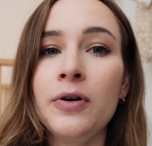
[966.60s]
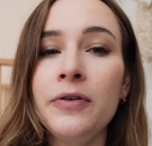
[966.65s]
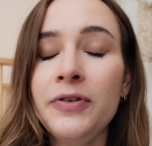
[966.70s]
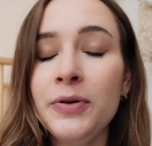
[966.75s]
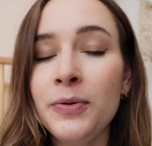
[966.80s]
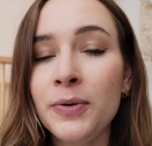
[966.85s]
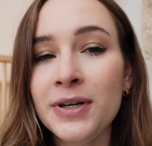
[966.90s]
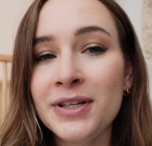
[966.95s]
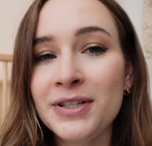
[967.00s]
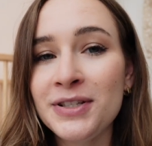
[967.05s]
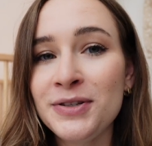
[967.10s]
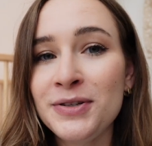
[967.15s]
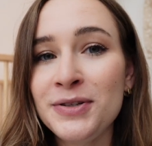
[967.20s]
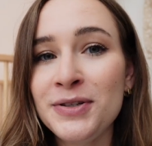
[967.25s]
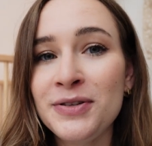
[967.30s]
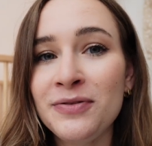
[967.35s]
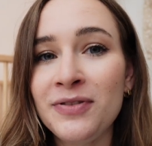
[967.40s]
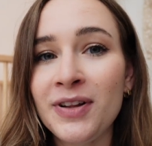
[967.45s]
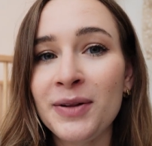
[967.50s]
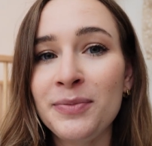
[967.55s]
if you wanted to
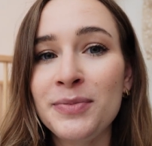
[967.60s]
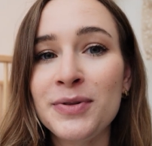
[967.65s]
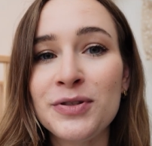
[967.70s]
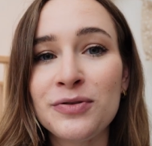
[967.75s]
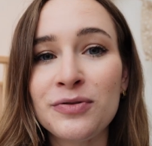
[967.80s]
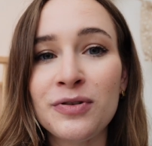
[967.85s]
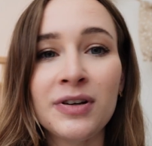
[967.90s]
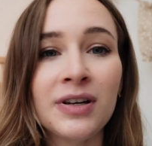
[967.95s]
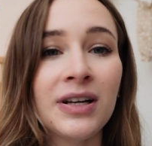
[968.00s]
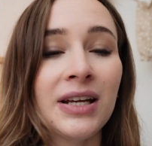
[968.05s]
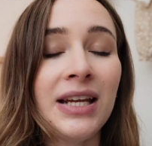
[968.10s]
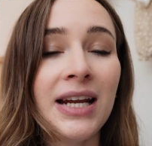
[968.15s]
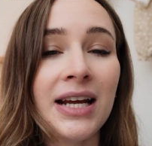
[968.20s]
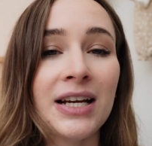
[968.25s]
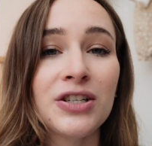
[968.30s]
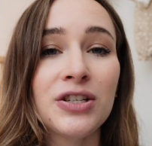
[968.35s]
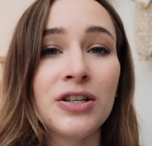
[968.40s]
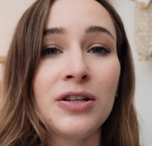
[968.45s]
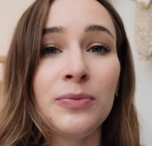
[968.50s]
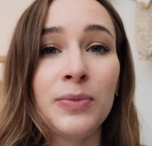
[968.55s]
develop a stronger
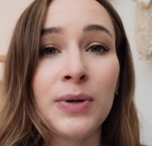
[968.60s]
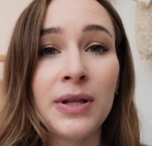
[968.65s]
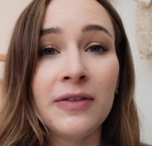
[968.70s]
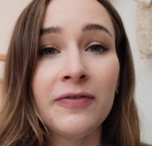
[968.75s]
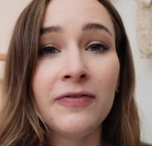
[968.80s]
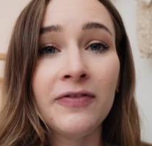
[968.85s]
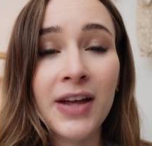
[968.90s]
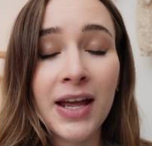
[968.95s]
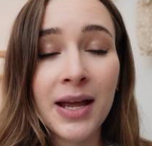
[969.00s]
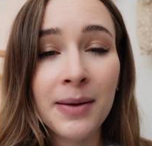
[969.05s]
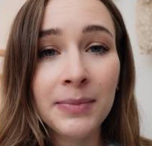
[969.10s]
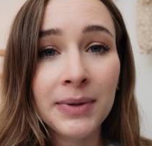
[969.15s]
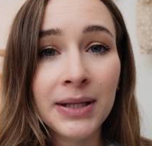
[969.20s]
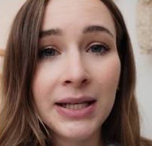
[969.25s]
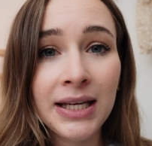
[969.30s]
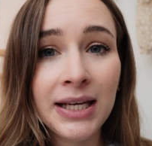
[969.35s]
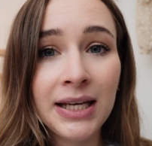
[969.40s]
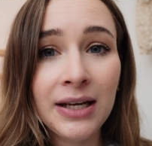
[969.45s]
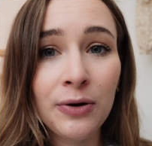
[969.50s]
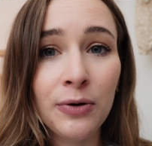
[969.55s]
connection with
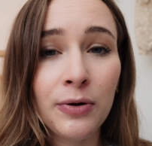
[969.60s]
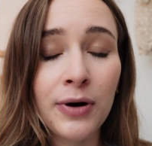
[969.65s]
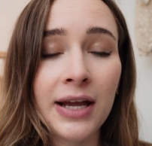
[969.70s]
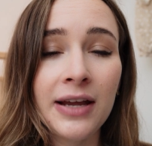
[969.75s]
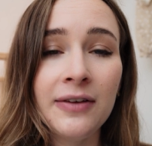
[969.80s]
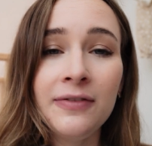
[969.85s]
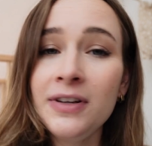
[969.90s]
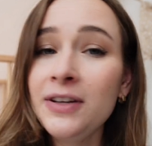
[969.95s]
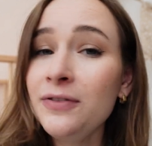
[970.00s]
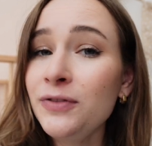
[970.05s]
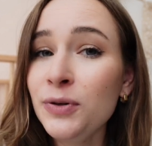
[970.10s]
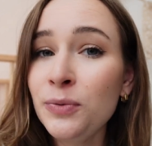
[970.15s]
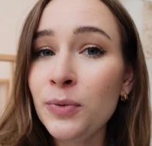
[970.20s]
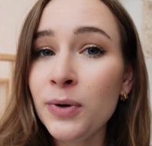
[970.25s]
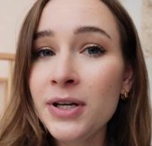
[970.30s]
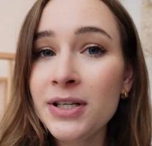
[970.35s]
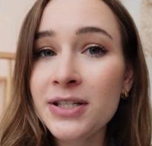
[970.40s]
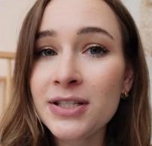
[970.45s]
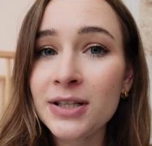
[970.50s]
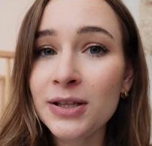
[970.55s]
family, or even if you
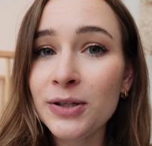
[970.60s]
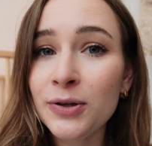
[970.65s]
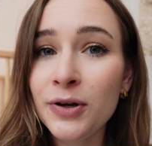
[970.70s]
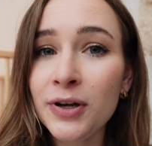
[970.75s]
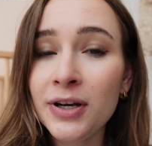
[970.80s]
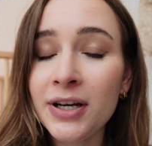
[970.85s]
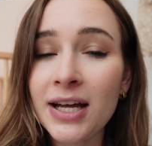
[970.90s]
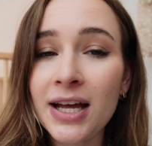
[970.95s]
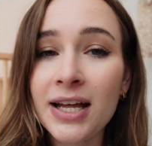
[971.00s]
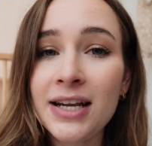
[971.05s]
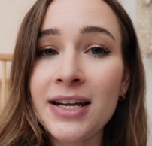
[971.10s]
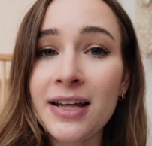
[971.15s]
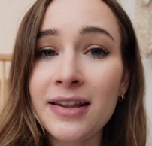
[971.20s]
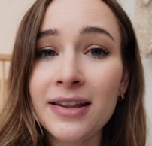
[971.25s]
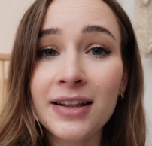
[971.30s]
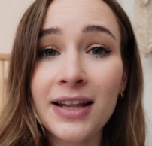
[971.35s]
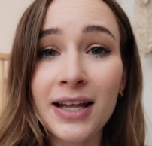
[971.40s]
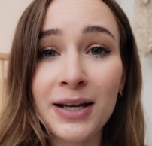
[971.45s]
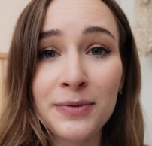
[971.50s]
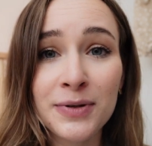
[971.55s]
wanted to learn another
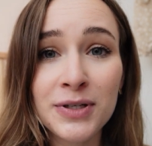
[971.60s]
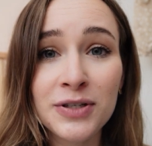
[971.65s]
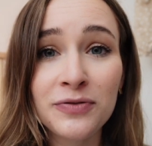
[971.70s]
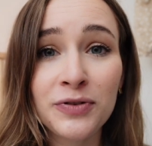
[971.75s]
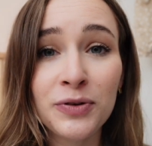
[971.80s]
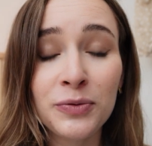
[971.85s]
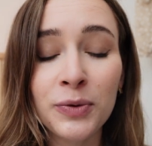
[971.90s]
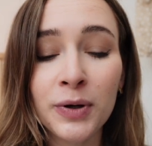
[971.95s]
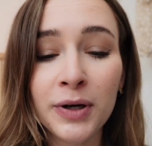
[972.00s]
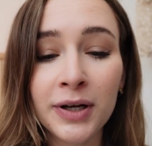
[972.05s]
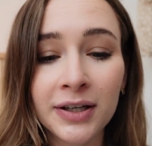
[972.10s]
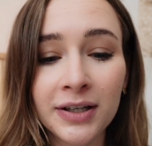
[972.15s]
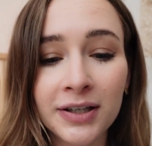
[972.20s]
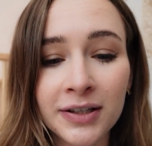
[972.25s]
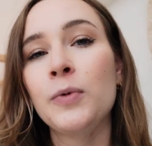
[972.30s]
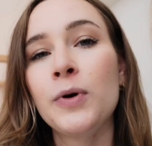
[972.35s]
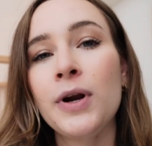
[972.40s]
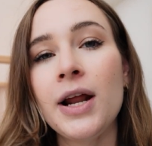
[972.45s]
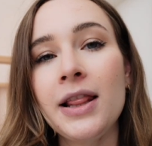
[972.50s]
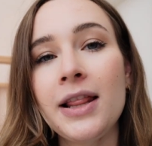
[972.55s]
language for work.
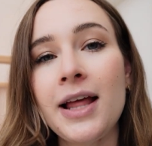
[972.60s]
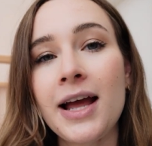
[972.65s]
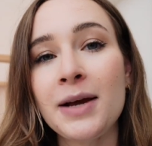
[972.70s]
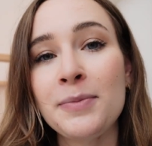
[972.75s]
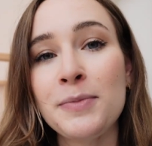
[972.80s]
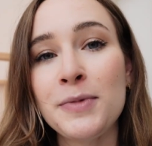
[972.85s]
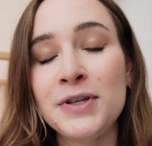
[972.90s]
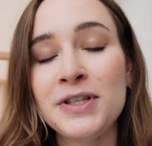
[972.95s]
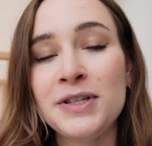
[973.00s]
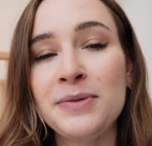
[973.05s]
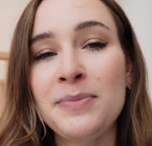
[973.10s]
What I like most